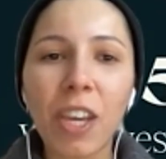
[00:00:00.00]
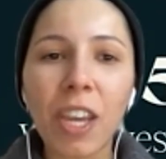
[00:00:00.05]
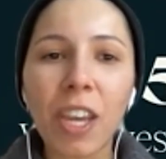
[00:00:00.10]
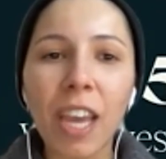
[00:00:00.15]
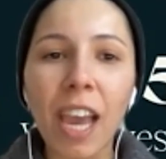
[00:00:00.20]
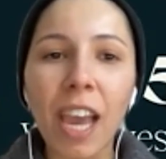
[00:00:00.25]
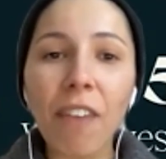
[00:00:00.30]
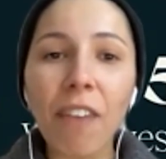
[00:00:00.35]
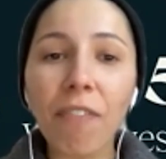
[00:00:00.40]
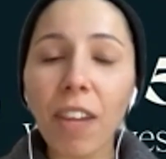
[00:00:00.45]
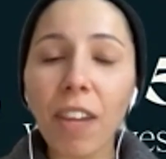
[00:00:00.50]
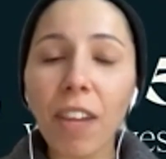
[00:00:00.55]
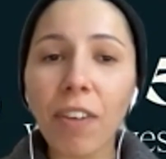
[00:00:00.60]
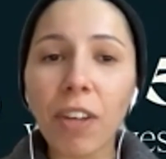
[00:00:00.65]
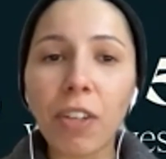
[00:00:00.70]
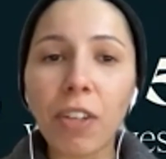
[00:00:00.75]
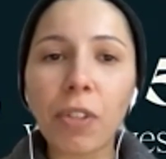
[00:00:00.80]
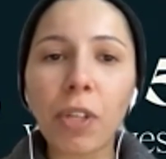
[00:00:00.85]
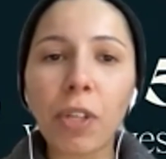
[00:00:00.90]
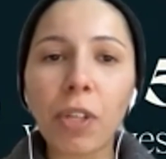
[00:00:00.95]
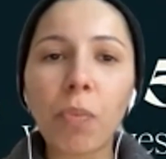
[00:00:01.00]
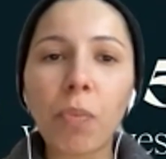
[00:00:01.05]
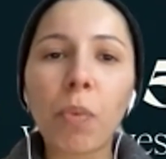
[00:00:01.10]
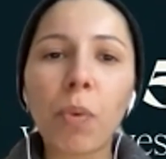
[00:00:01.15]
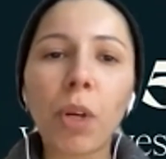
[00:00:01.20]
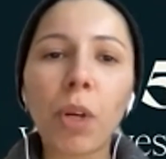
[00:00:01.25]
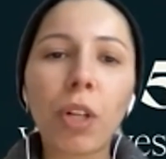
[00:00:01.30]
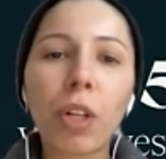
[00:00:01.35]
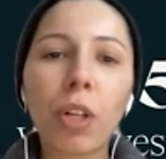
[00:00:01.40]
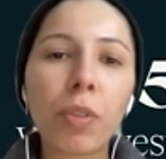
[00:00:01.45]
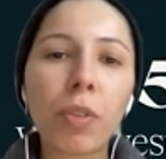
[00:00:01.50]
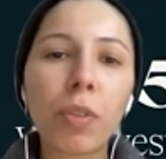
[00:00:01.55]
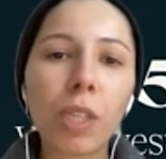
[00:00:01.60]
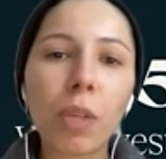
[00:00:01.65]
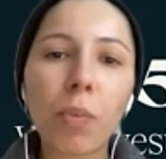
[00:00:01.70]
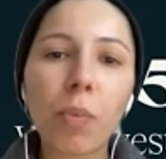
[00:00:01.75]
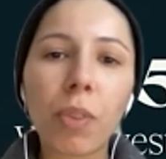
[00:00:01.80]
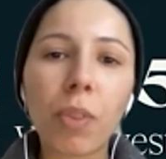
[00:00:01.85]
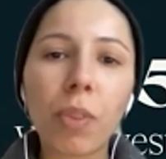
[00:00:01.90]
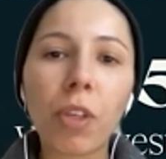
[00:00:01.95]
At 500, we work
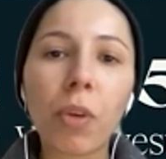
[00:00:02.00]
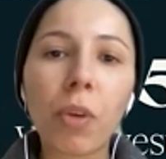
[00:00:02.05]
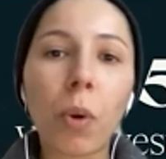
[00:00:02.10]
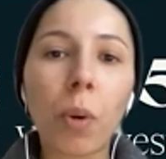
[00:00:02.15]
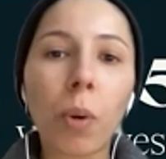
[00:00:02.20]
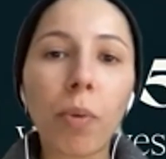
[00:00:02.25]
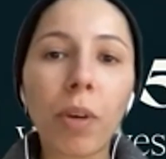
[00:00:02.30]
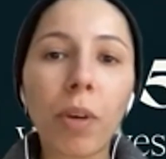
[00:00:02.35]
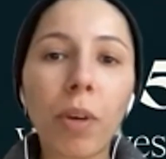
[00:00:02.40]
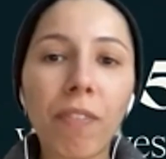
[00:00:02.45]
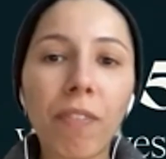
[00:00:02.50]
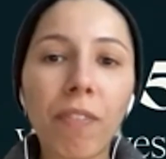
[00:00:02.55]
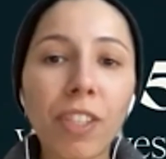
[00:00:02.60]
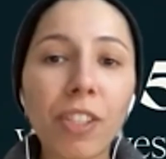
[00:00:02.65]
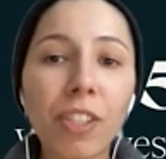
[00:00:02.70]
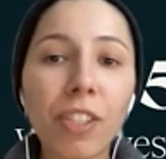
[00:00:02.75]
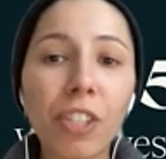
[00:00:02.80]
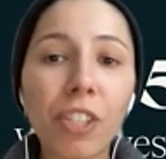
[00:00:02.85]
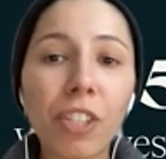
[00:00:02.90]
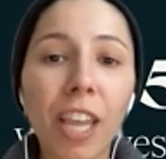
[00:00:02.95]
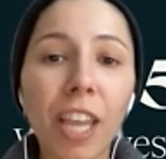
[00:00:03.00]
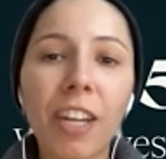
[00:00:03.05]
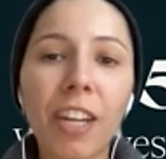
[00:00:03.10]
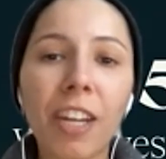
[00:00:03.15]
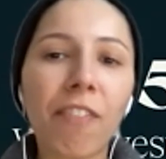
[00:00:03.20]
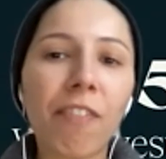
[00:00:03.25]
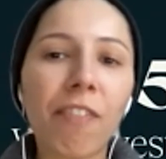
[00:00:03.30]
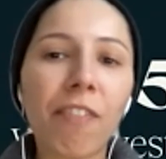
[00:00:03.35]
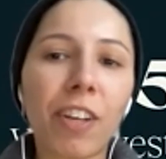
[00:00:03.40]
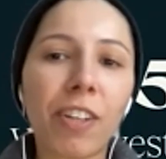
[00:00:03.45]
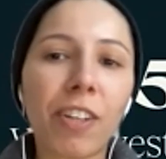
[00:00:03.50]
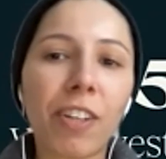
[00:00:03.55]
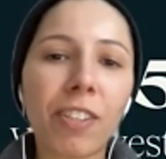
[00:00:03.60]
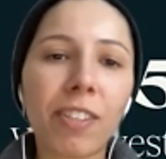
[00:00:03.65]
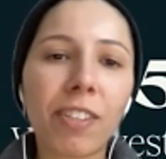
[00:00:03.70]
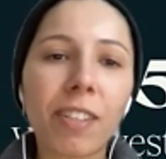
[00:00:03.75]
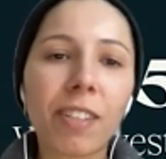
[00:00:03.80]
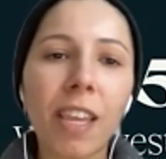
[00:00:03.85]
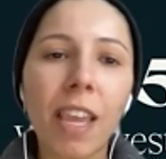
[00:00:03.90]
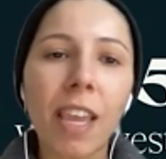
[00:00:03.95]
closely with corporate investors and
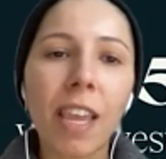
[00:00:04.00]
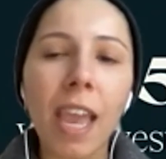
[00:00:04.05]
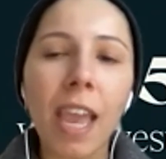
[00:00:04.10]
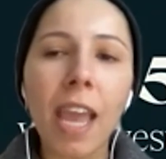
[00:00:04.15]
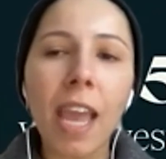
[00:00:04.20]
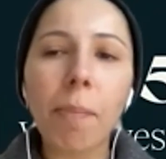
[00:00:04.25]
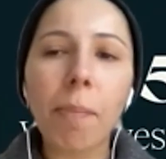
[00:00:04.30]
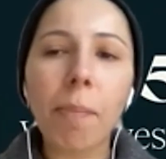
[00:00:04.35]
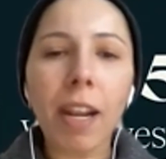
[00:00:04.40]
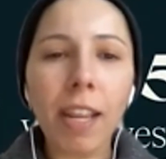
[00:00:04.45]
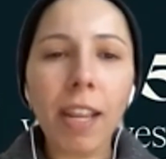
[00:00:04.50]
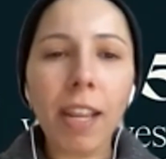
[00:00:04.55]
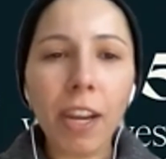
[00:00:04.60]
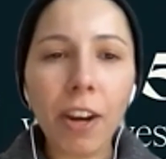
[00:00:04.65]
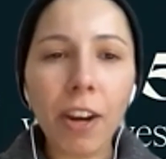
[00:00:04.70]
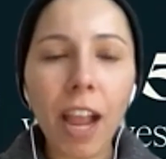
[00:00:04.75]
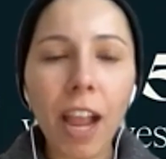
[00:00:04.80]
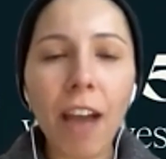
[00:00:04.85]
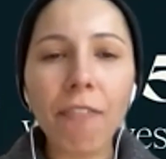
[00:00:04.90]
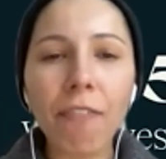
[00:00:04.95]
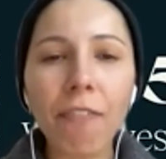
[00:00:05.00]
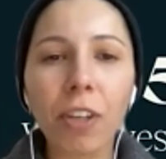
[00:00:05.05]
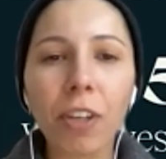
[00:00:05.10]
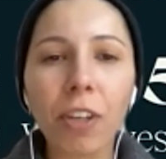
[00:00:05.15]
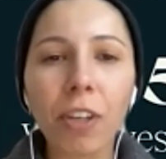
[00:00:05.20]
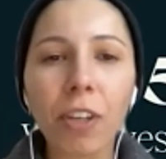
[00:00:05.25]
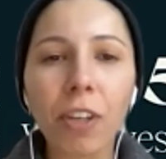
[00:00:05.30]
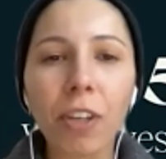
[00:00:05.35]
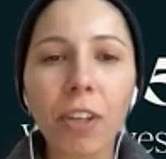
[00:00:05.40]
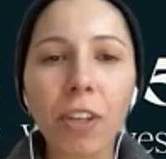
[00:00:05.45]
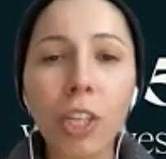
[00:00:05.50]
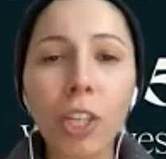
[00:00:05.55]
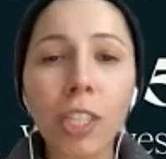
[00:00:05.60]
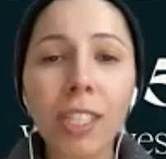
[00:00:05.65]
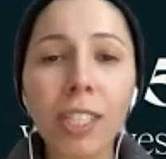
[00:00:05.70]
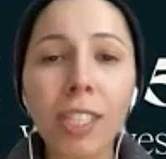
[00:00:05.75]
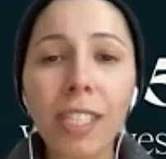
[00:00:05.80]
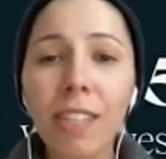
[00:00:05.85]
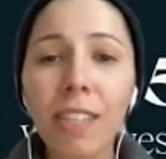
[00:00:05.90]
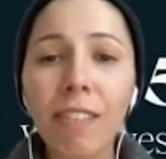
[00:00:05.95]
innovators. And about a year and a half ago, we launched
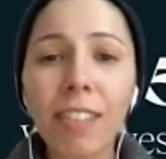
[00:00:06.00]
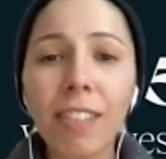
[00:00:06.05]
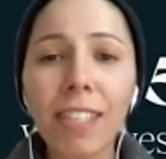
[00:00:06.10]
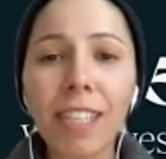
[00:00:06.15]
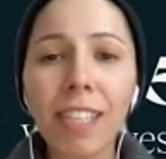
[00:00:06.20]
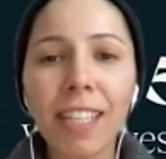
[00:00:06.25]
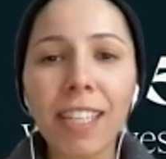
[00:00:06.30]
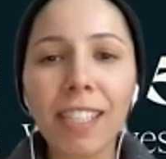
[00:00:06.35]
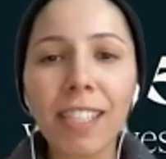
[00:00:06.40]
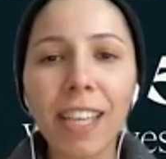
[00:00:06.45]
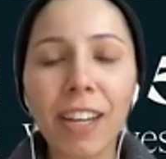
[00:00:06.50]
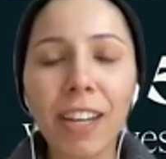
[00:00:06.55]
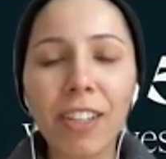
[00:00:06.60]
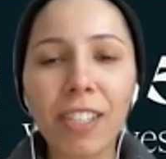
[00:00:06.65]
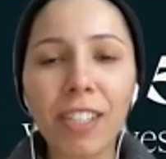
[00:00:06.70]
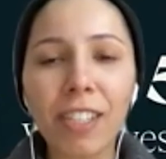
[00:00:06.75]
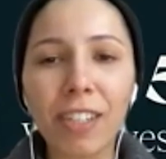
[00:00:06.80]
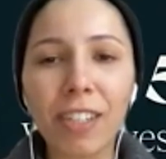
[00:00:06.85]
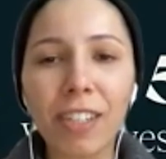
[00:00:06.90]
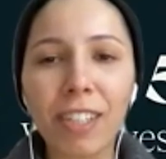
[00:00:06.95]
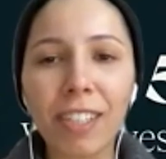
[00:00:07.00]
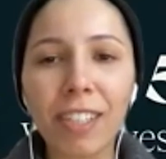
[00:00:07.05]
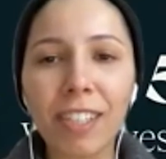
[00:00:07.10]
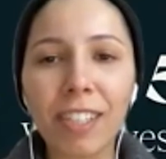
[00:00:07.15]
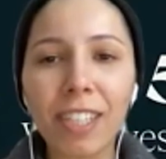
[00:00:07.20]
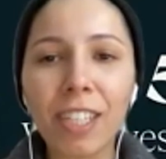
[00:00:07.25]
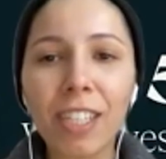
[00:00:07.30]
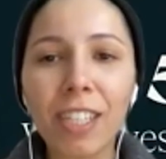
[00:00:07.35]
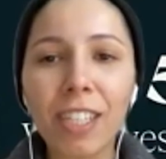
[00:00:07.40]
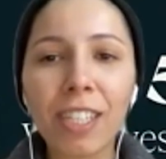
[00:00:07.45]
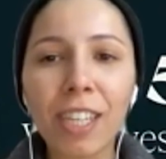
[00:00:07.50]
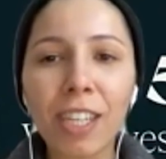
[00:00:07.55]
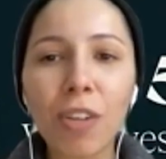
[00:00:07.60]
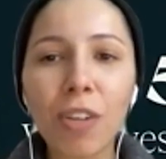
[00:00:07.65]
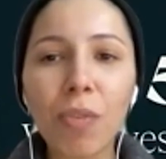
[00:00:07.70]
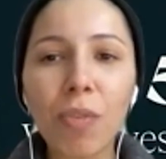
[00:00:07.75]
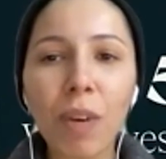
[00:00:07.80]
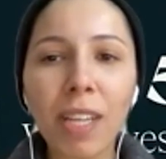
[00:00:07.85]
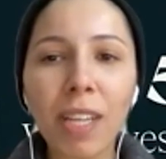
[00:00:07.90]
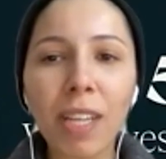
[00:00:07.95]
the CVC Insider Series to
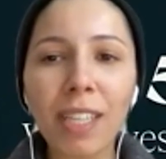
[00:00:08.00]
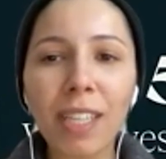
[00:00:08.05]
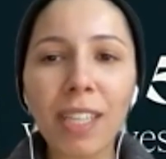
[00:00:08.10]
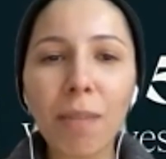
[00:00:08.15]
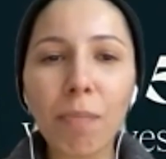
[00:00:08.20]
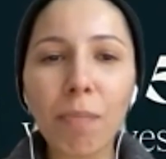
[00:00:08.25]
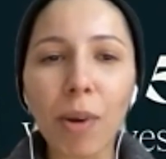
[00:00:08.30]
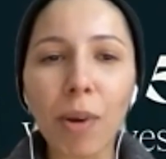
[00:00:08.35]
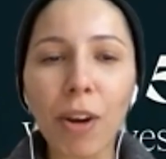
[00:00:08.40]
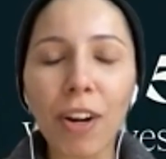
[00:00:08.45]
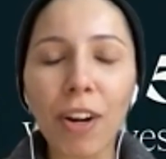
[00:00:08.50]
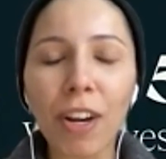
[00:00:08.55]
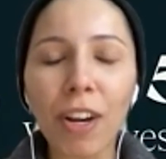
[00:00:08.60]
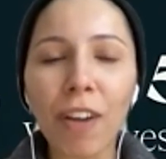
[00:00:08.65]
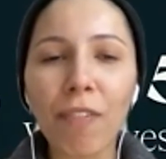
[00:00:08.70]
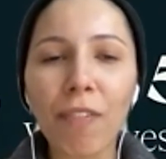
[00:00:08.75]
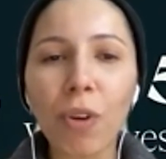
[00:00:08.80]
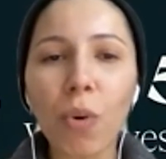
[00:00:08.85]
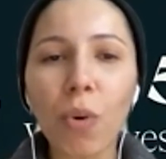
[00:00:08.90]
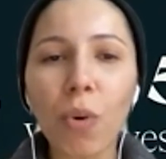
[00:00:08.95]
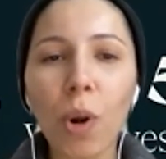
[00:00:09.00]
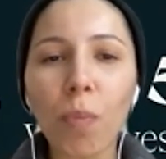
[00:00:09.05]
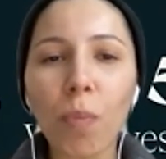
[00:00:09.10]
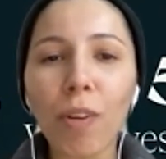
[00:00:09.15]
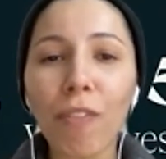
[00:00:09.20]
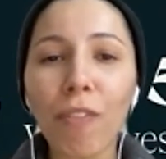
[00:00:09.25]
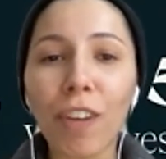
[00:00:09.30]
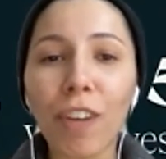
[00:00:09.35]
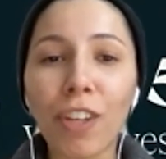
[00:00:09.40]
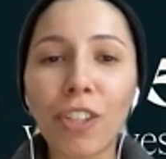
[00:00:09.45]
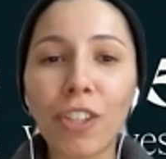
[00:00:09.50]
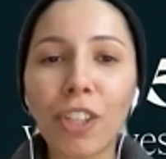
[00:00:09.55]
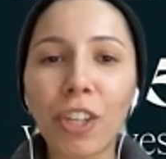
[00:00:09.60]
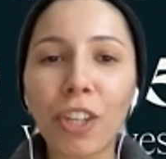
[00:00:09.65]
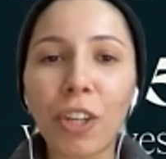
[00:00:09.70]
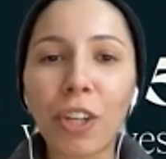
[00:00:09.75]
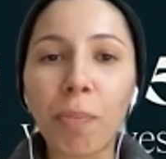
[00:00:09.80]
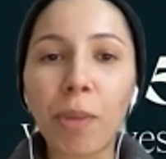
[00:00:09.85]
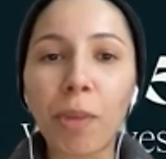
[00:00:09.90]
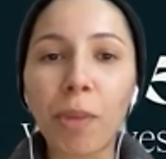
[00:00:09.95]
continue raising the bar of the corporate venture
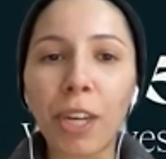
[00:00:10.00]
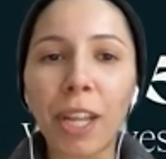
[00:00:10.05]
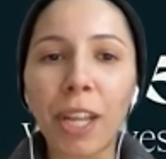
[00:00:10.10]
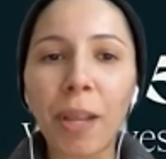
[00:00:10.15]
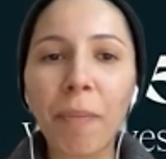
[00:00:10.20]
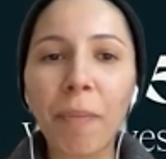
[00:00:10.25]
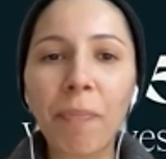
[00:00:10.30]
community.